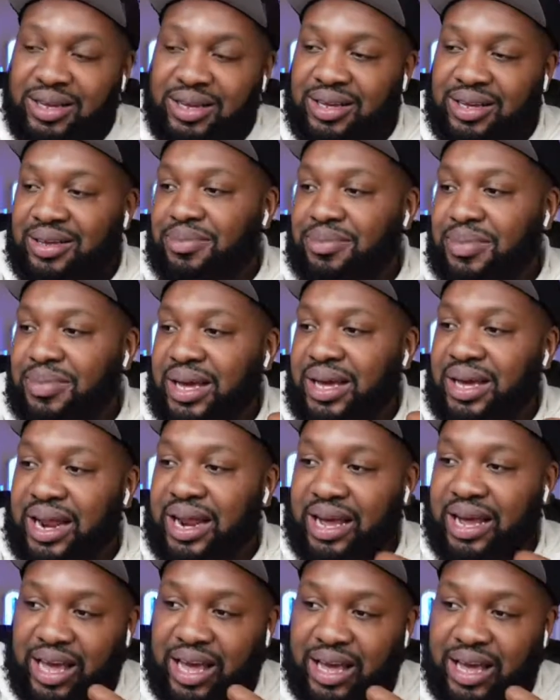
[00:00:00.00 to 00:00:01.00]
man,
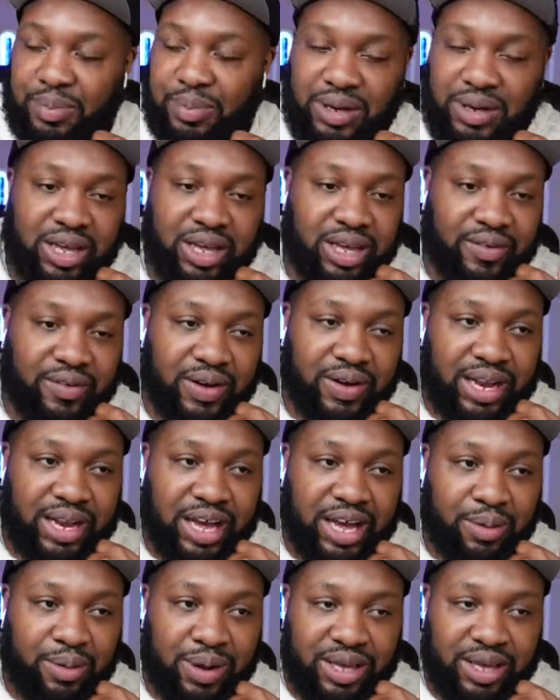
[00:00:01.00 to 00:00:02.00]
I can't believe I
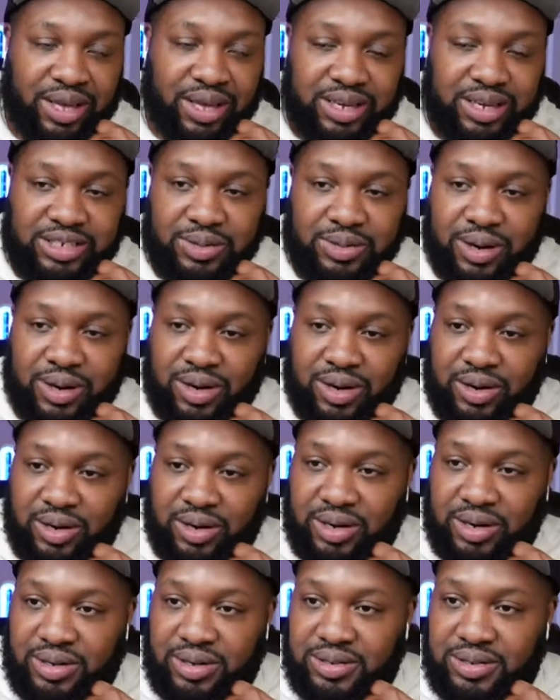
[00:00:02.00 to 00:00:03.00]
locked my keys in my
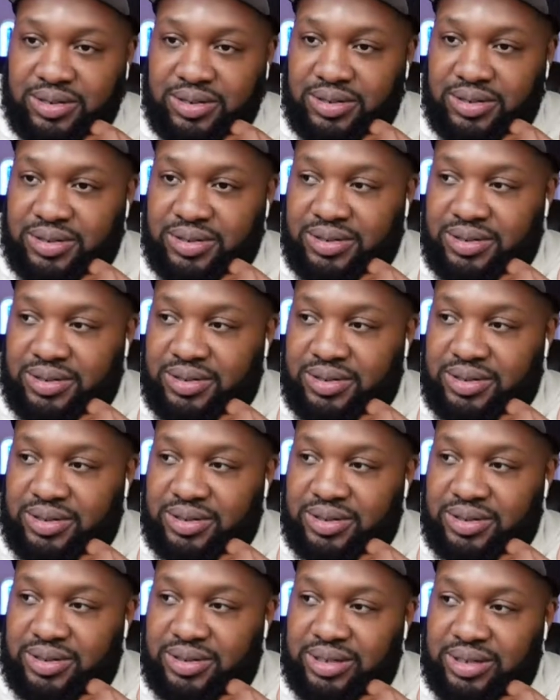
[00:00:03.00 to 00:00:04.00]
car.
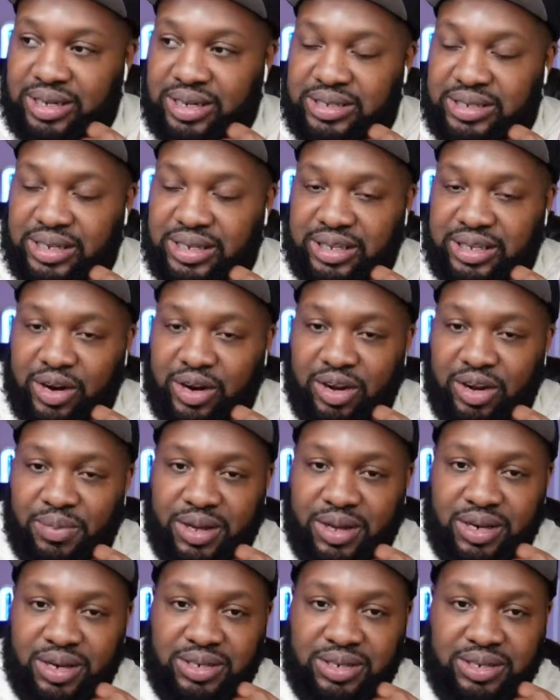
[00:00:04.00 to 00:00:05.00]
Y'all say 30
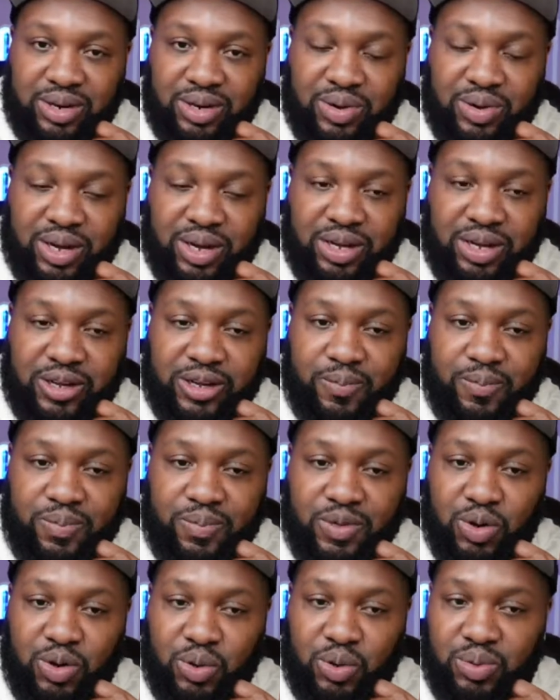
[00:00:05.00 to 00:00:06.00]
minutes? Okay,
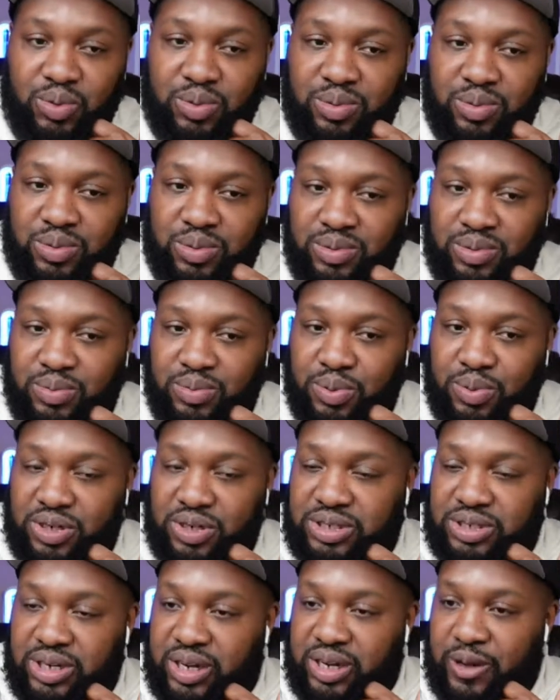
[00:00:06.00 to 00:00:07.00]
cool.
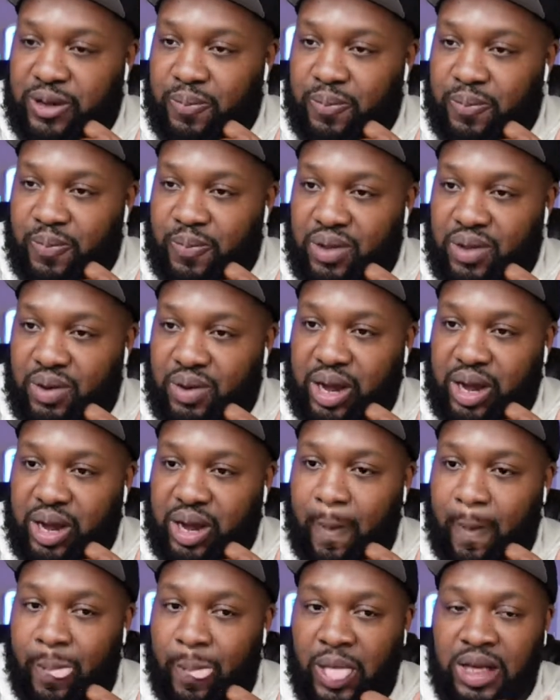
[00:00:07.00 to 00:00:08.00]
Appreciate it. Okay.
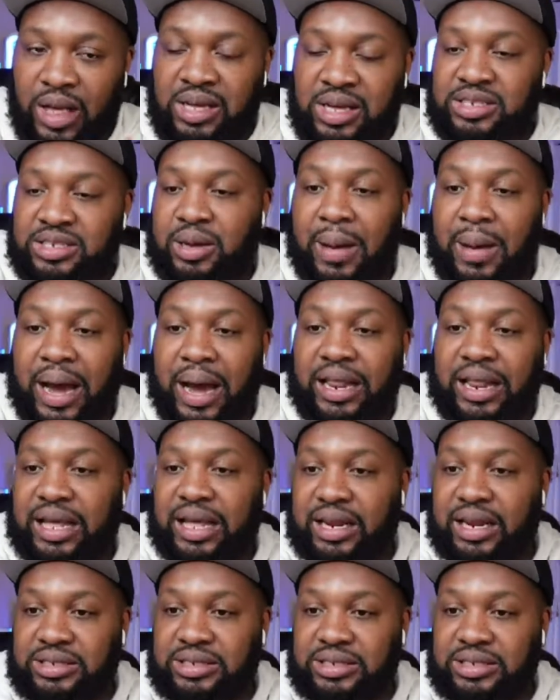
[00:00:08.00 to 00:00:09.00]
Somebody
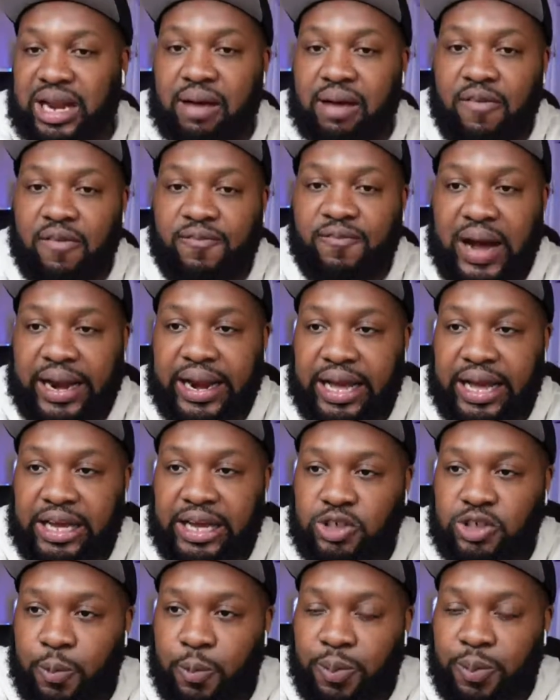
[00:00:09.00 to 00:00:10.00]
that doesn't have a
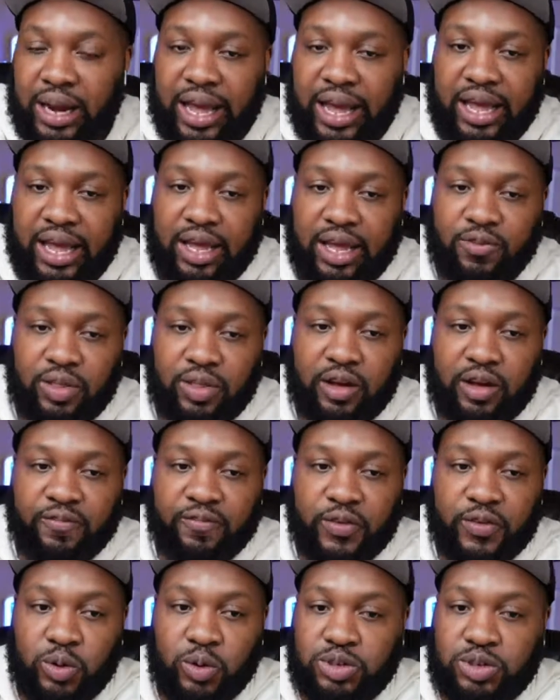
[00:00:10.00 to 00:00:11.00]
financial plan for their
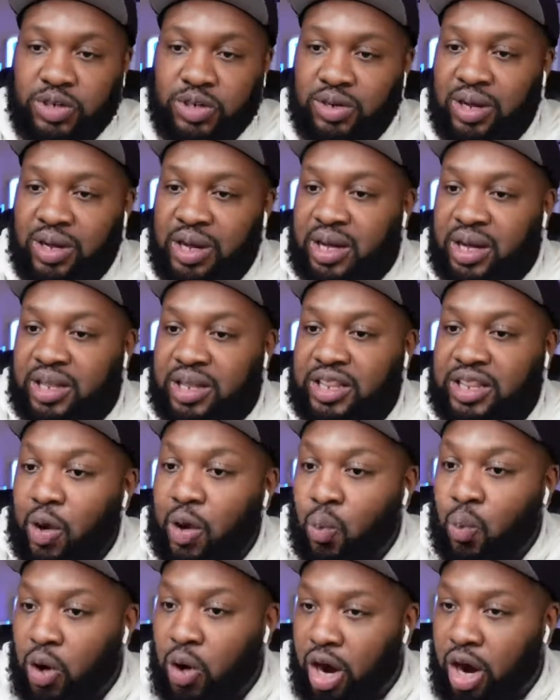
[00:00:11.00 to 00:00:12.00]
future, they're
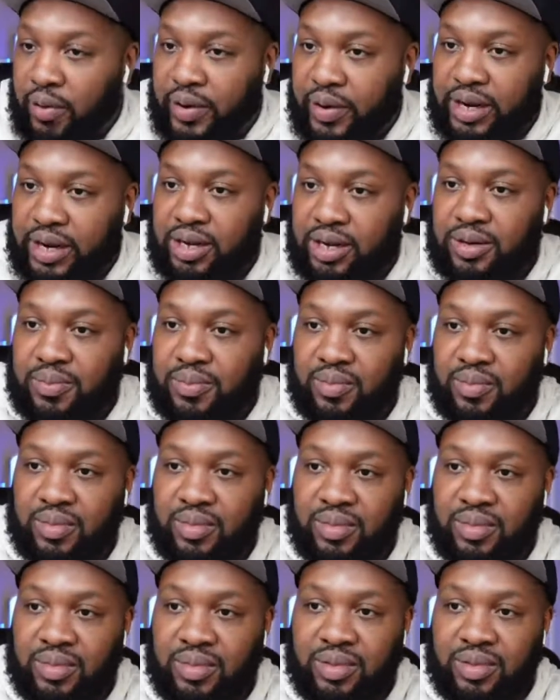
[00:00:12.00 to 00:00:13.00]
worried.
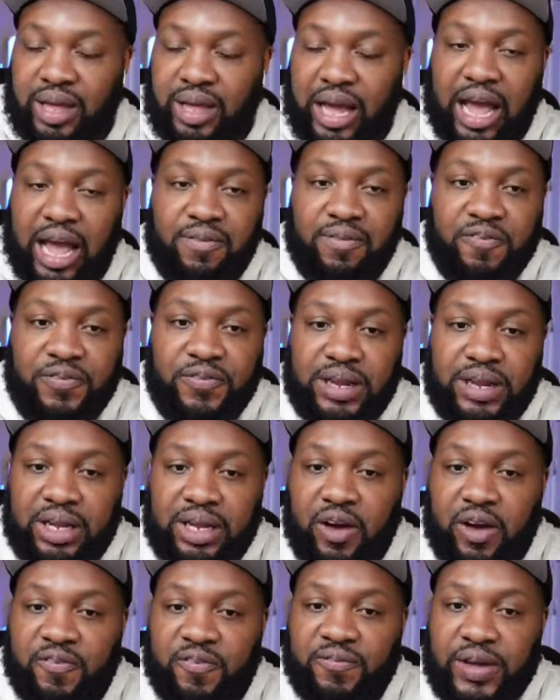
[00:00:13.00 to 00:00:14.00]
They have a feeling
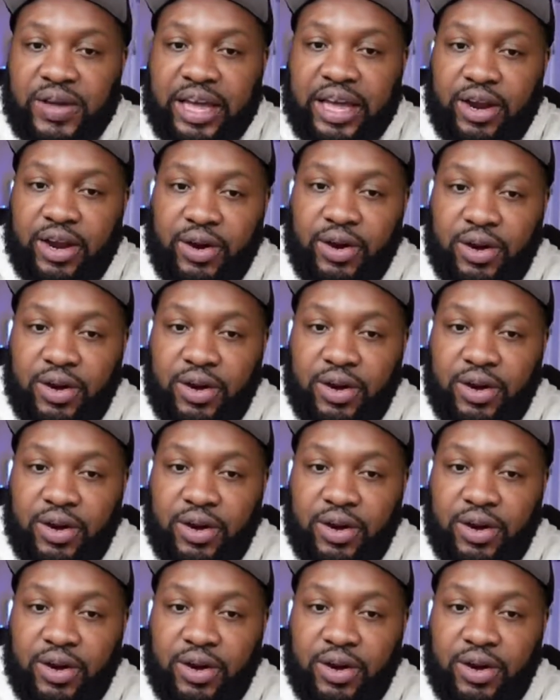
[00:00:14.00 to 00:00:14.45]
of fear.